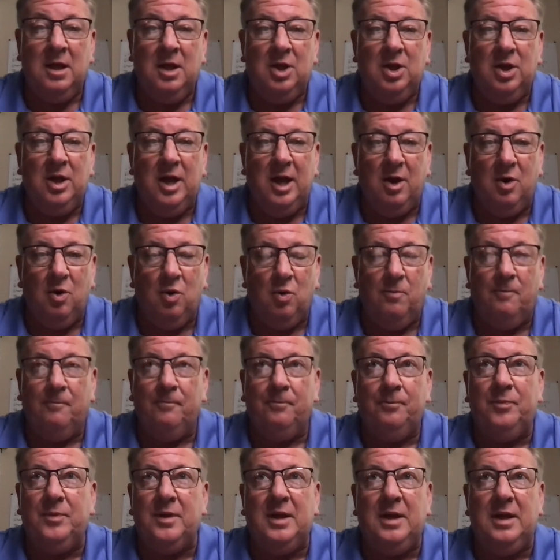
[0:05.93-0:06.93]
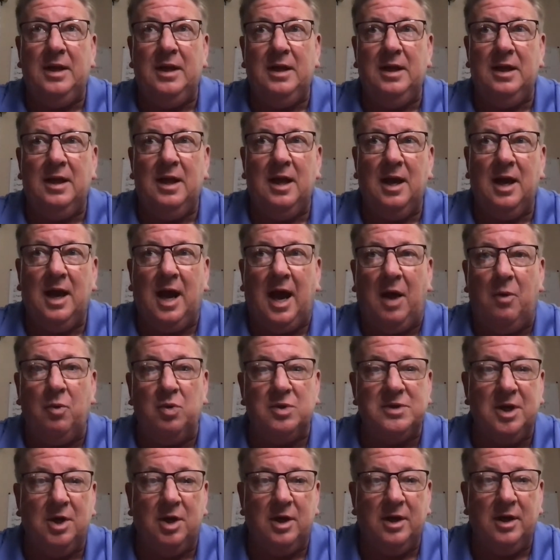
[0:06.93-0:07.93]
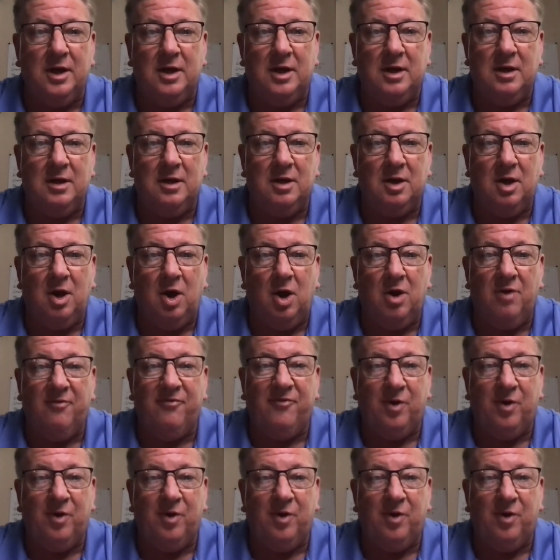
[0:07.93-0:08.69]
You know, I was on a